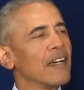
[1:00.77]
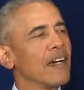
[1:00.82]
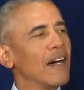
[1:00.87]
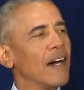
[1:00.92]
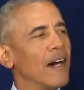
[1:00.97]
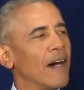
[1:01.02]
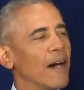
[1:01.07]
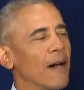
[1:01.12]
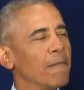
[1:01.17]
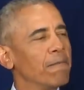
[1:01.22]

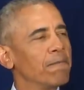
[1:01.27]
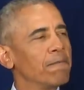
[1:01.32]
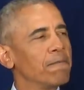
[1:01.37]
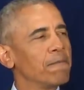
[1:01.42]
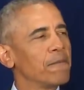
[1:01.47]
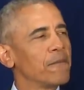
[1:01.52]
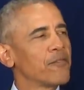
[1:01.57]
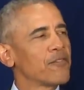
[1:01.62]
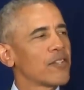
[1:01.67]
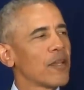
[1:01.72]
uh,
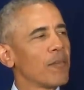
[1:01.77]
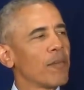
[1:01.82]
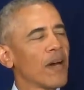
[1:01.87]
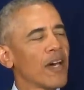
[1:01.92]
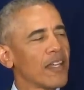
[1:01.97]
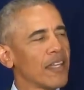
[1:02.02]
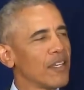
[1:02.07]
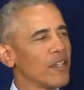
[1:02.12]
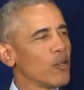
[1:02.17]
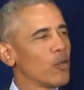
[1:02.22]

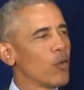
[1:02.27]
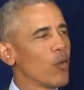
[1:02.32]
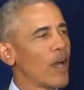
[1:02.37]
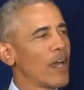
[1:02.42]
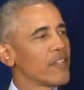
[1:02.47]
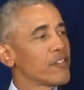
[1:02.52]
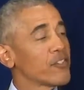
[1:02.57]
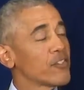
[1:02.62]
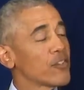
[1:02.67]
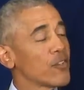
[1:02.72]
somebody who I
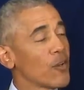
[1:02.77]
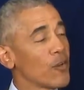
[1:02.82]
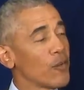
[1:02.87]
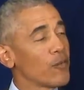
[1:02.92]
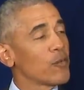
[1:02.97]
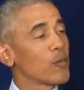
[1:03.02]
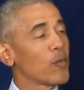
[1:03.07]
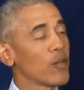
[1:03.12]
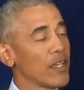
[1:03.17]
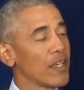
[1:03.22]

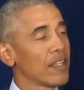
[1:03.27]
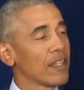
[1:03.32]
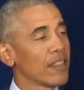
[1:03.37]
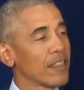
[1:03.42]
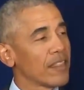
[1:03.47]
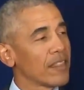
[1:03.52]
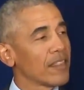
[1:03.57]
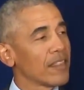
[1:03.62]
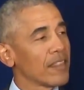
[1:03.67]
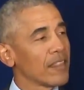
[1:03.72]
served with,